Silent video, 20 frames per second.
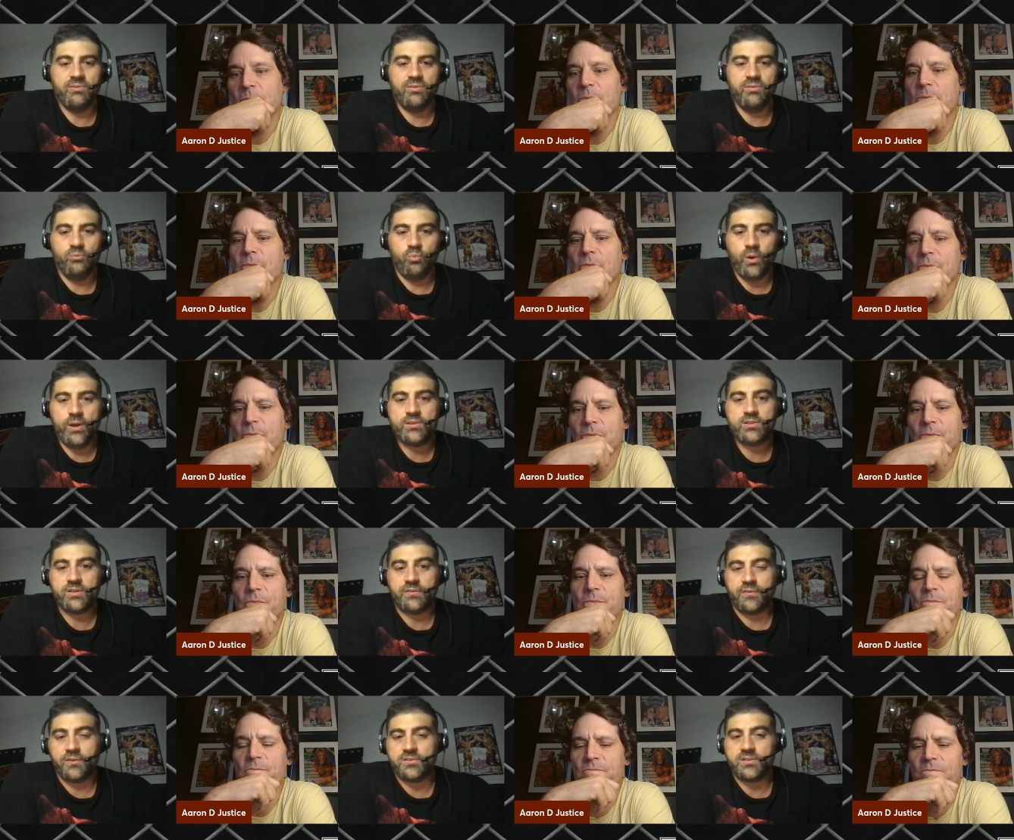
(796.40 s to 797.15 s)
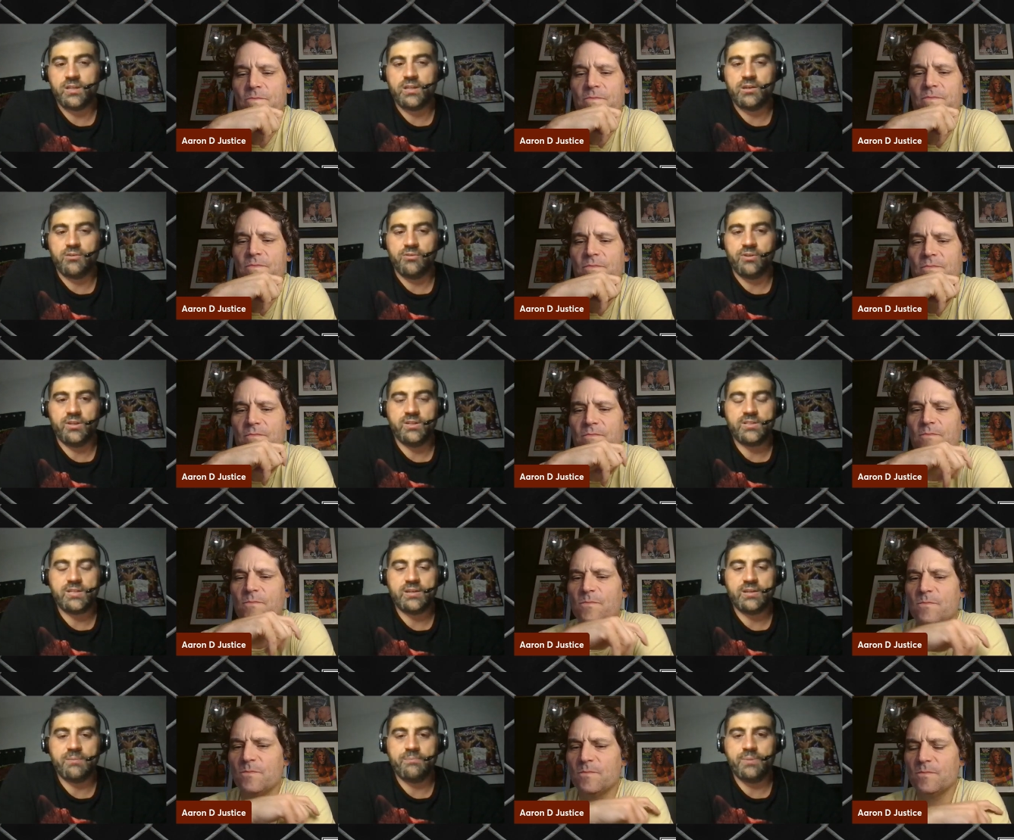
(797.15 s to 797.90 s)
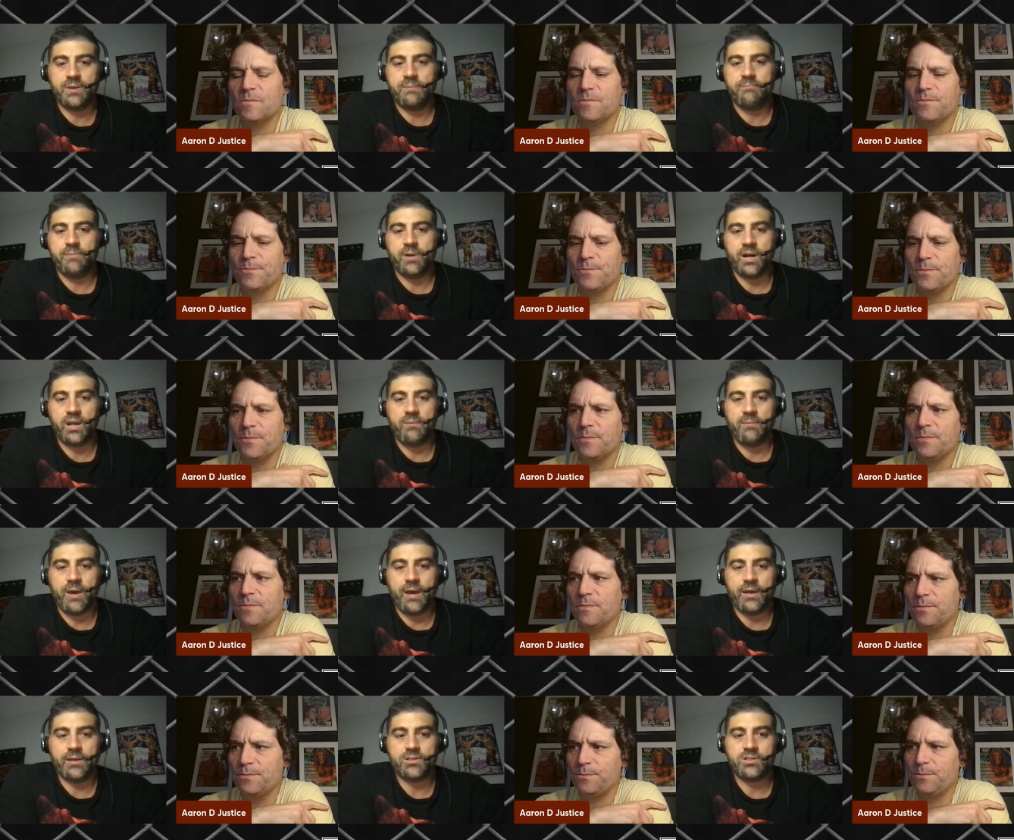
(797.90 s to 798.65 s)
Speaker 1: when's the first time they really staged a big money
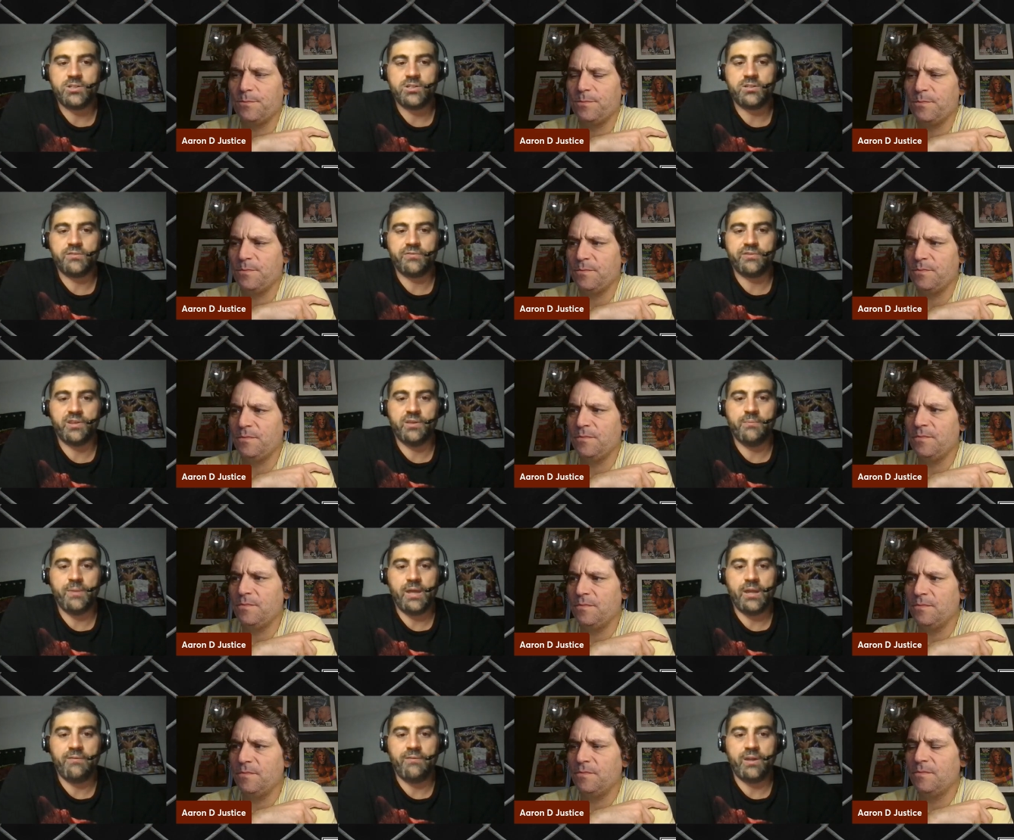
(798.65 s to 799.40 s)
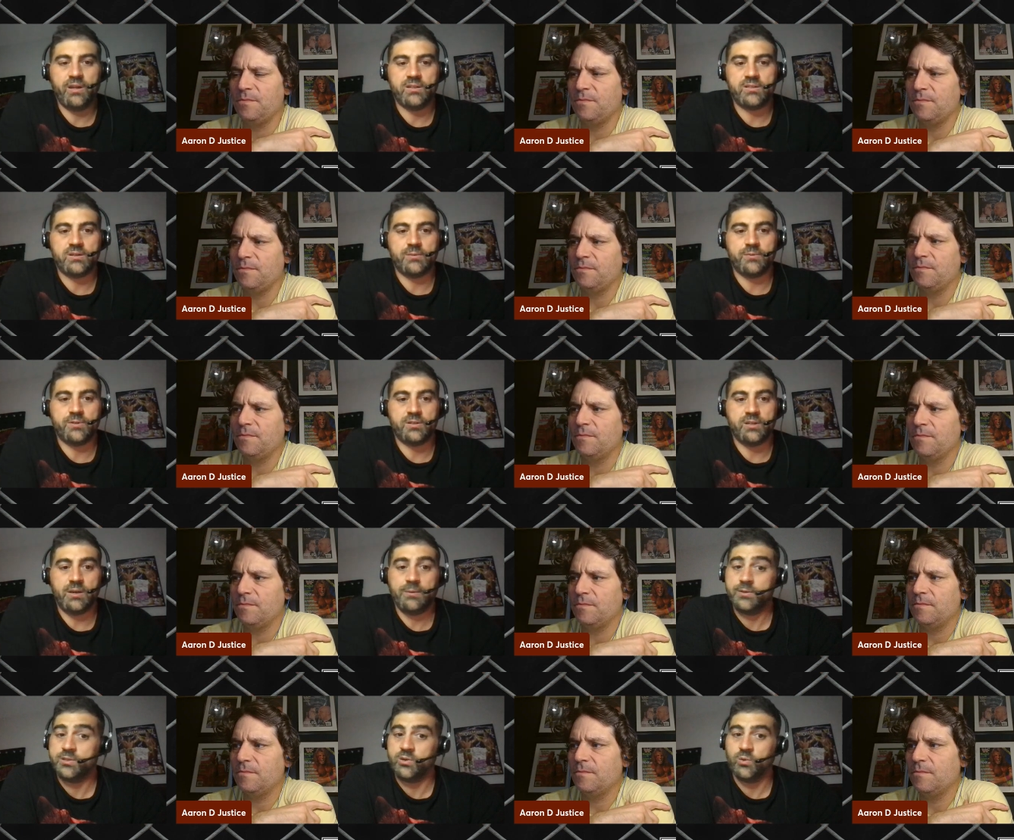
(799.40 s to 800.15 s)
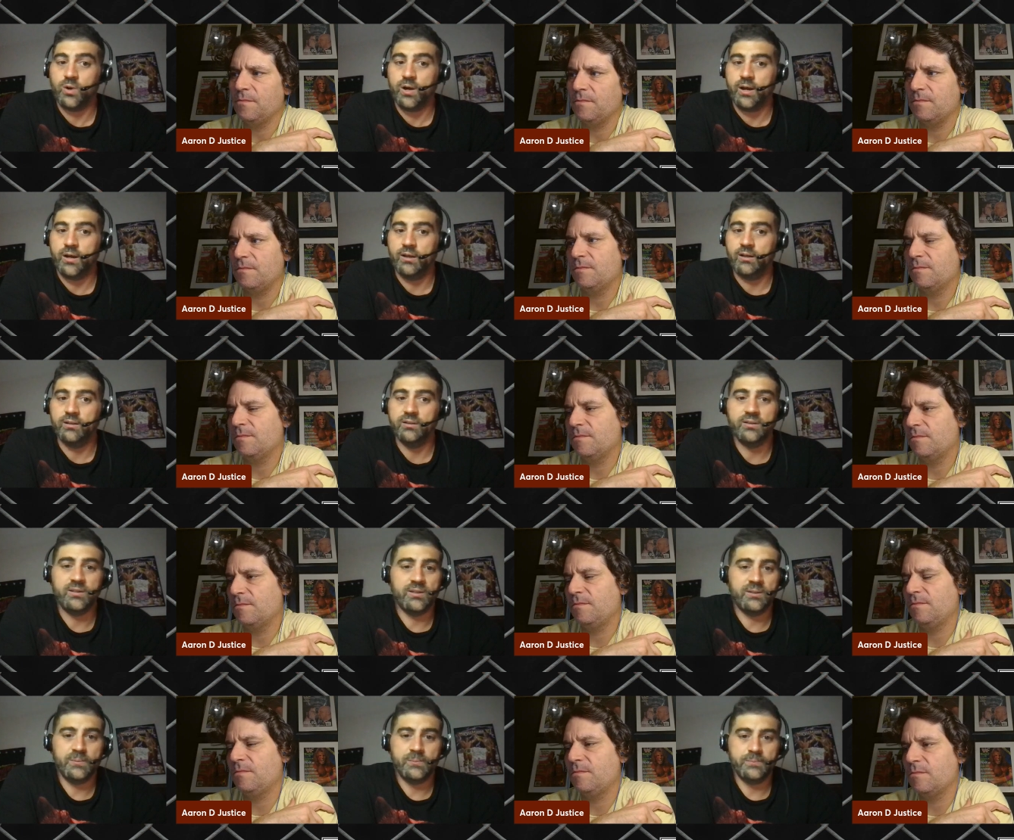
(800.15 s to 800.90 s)
match for the main event of SummerSlam? It's a while.
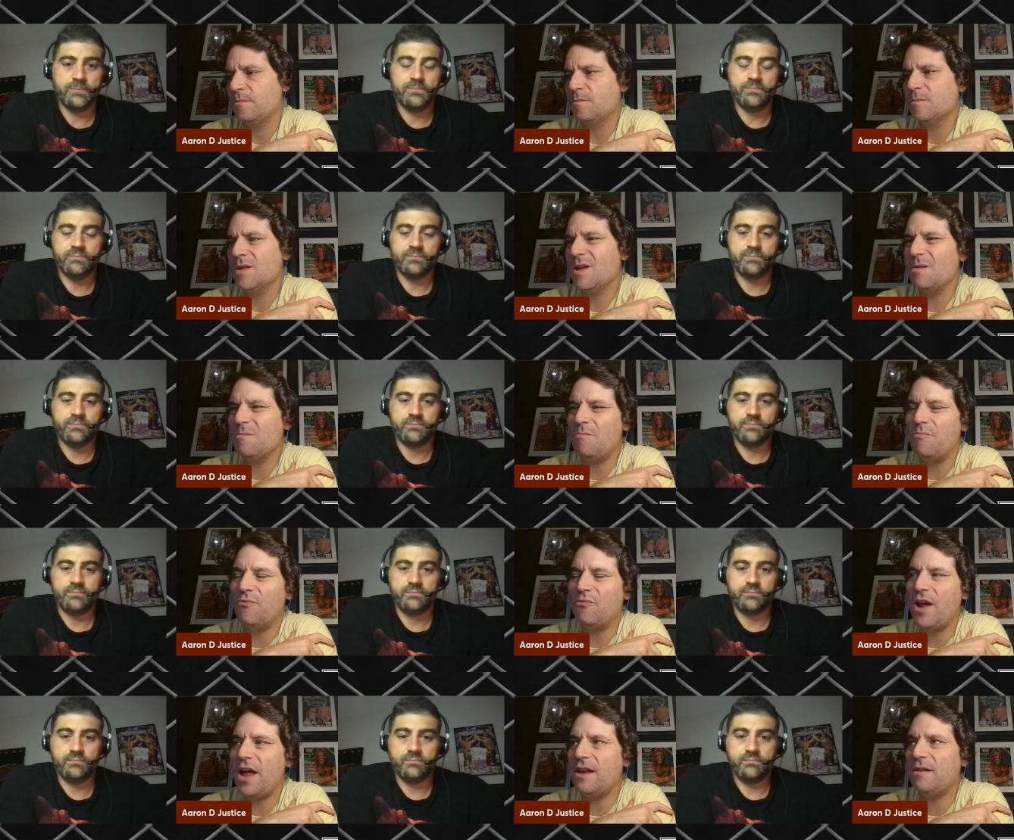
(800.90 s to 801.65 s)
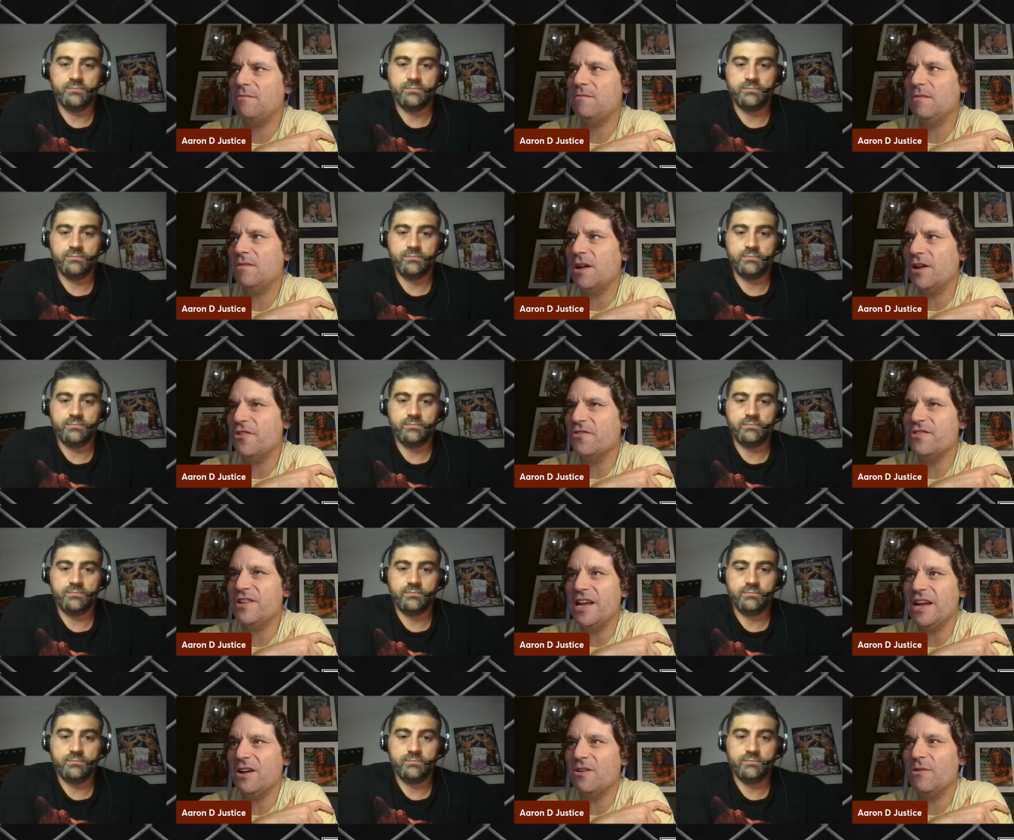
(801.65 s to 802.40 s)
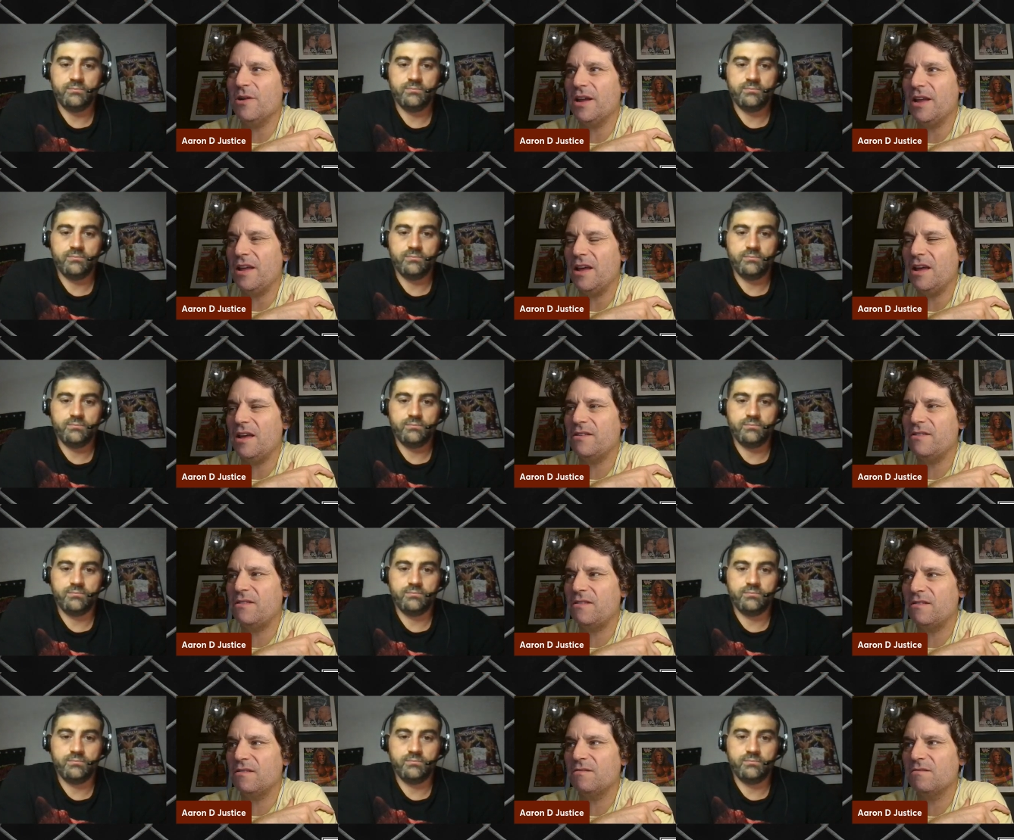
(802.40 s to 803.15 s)
Speaker 2: Bret Undertaker, I guess.